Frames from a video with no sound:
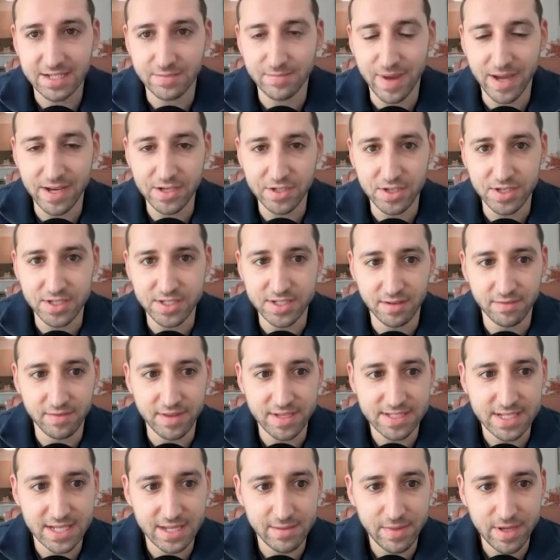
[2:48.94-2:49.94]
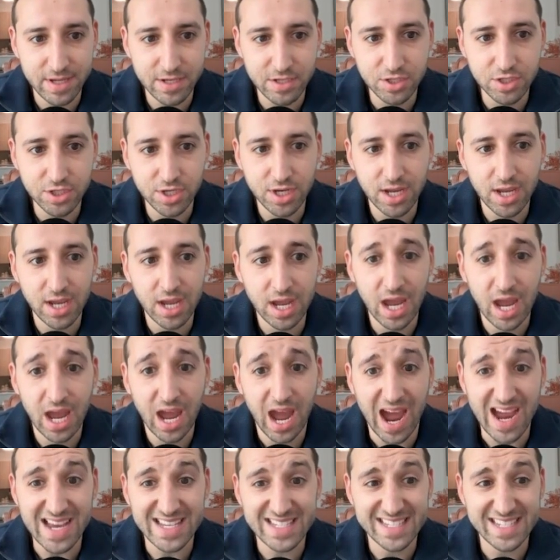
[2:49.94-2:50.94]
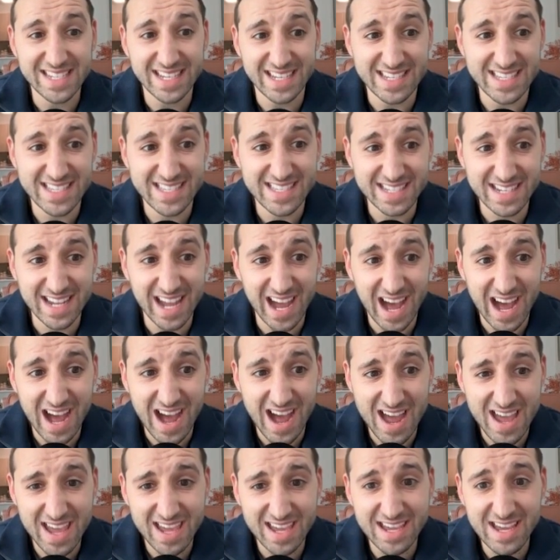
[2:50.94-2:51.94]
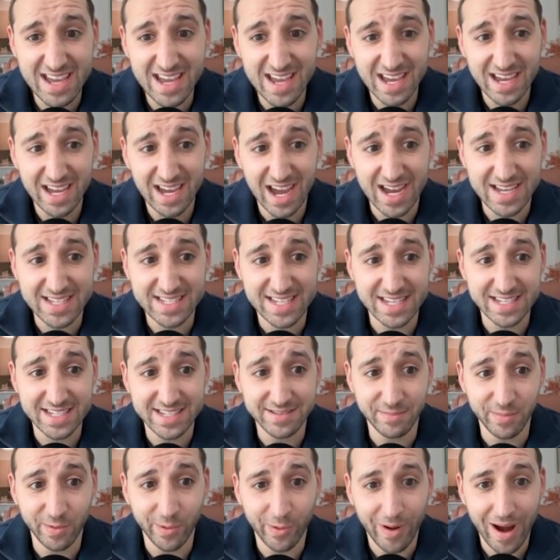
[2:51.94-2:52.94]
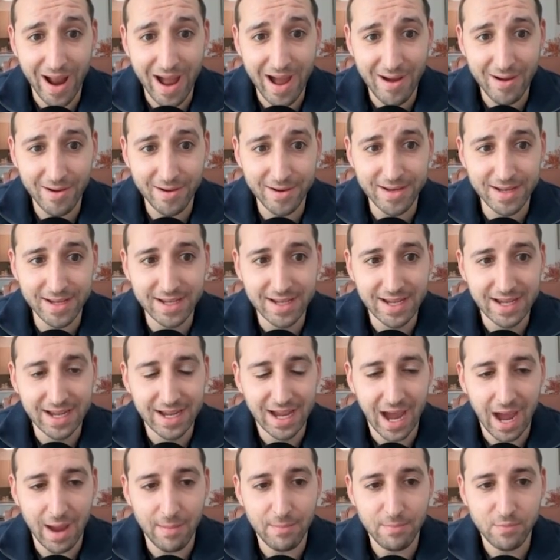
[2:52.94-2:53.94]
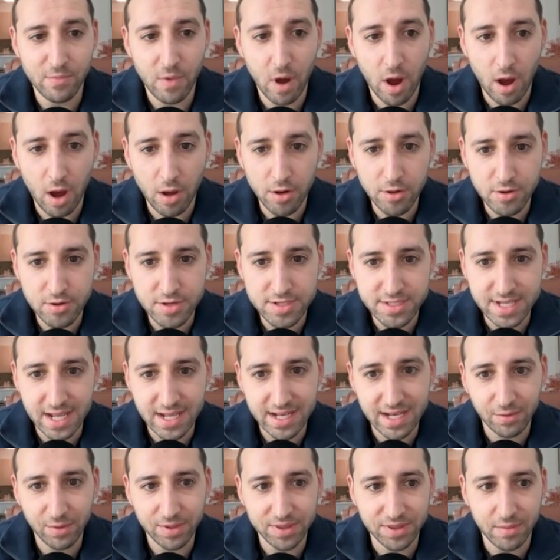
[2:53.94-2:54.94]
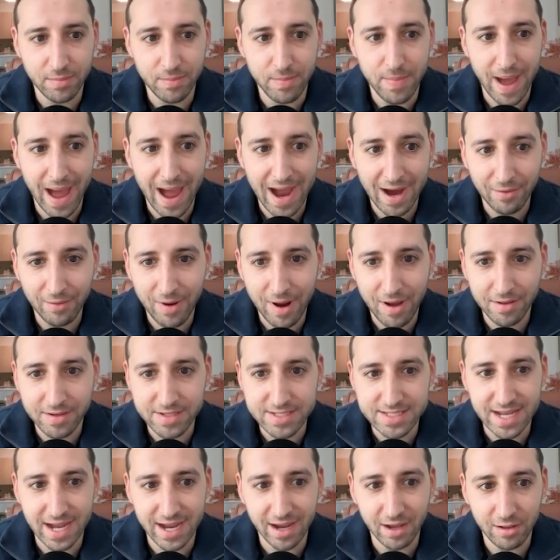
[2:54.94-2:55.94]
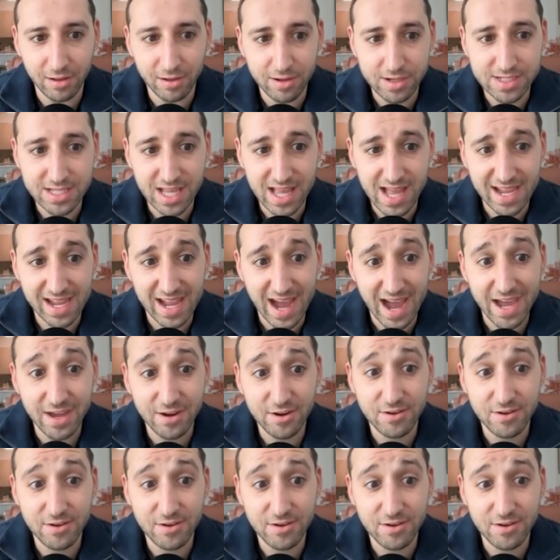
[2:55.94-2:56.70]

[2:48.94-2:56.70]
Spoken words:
dimensions of this image. I see a sky, I see some ground. I'm understanding what the background style looks like. I